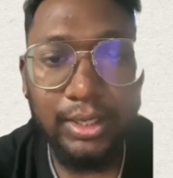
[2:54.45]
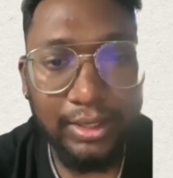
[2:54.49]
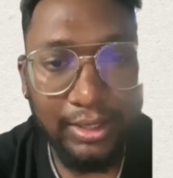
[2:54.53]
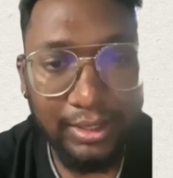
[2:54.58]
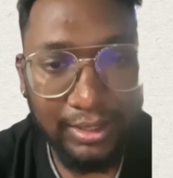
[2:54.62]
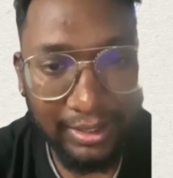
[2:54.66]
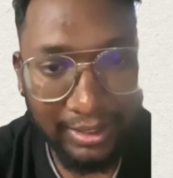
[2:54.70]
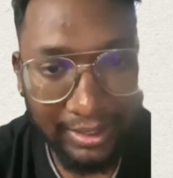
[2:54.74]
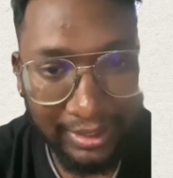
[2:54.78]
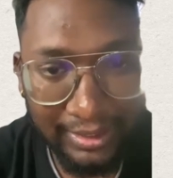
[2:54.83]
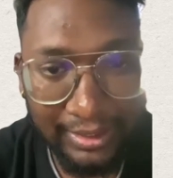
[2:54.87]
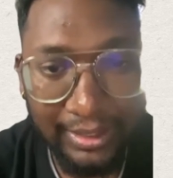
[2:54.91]

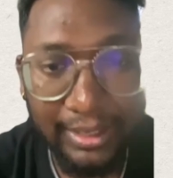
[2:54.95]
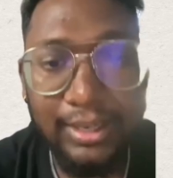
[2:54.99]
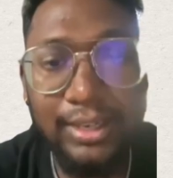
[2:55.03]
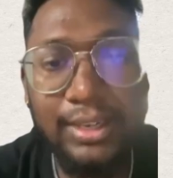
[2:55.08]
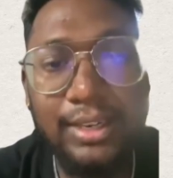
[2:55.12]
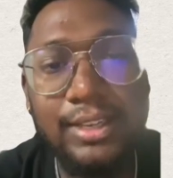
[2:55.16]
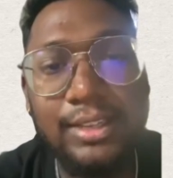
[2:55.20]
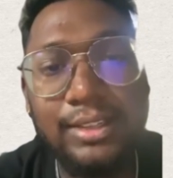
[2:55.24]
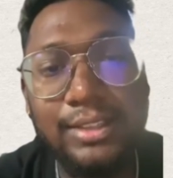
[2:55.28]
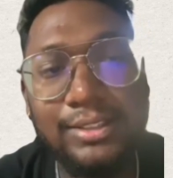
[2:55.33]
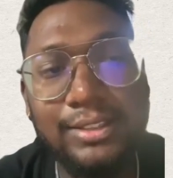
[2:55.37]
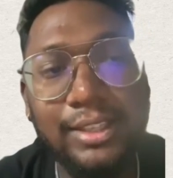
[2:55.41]
And then
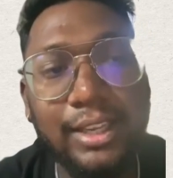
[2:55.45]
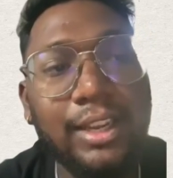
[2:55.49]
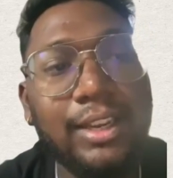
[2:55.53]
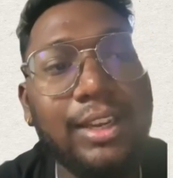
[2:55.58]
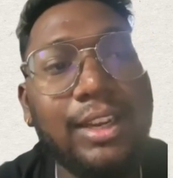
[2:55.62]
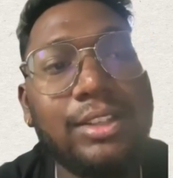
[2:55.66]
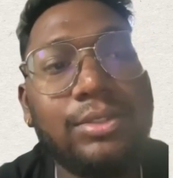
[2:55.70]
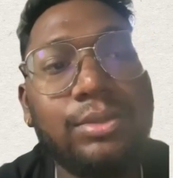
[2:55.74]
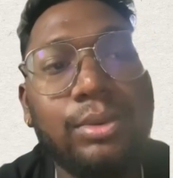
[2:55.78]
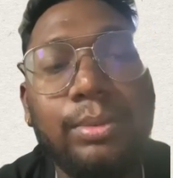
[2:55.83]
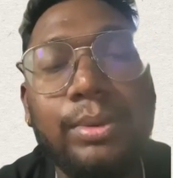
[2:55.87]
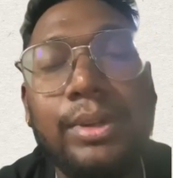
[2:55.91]
the second test
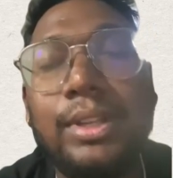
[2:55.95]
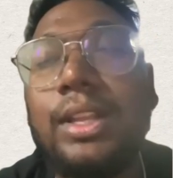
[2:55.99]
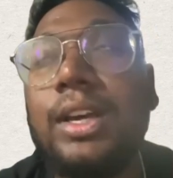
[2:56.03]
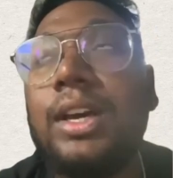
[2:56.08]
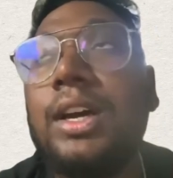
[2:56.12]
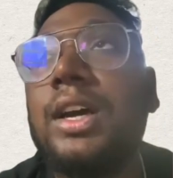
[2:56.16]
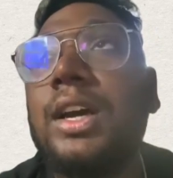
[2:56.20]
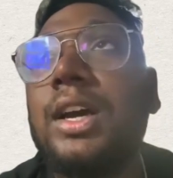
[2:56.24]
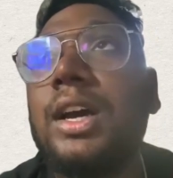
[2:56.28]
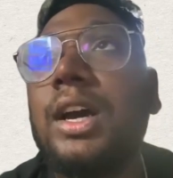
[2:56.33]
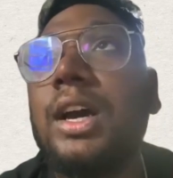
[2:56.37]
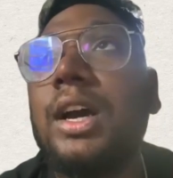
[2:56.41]
will be the
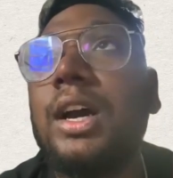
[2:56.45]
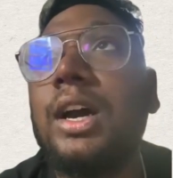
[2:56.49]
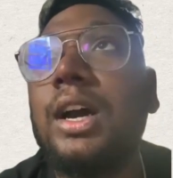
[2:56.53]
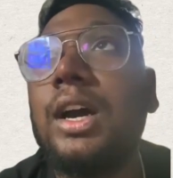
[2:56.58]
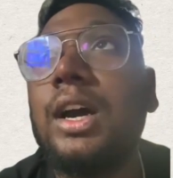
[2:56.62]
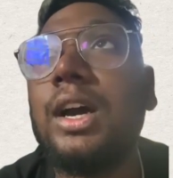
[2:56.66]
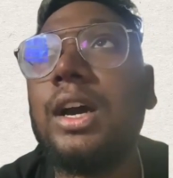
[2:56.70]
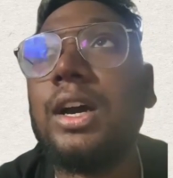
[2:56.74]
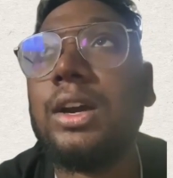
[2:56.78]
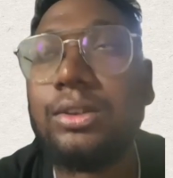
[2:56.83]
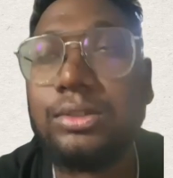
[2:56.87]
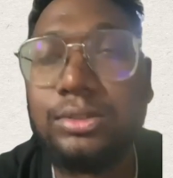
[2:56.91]

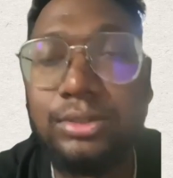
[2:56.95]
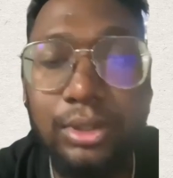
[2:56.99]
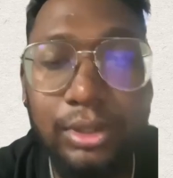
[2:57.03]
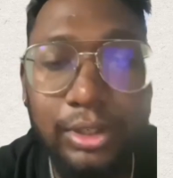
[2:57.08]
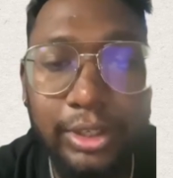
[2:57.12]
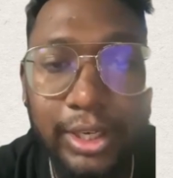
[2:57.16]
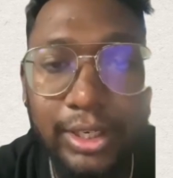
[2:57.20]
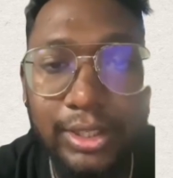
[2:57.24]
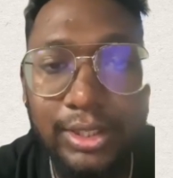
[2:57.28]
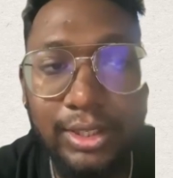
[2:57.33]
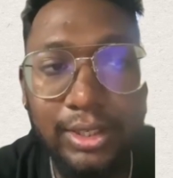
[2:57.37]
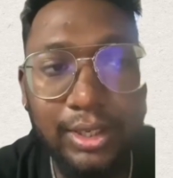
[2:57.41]

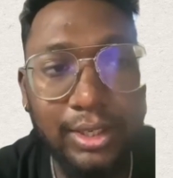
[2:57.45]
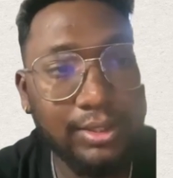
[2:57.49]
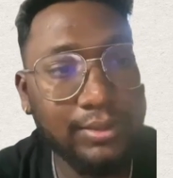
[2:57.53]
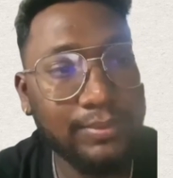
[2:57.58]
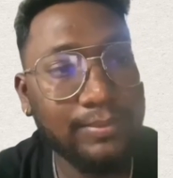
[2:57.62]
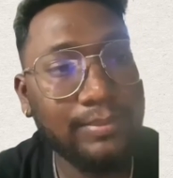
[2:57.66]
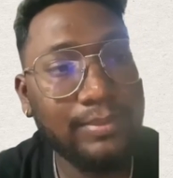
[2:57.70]
consolidation test.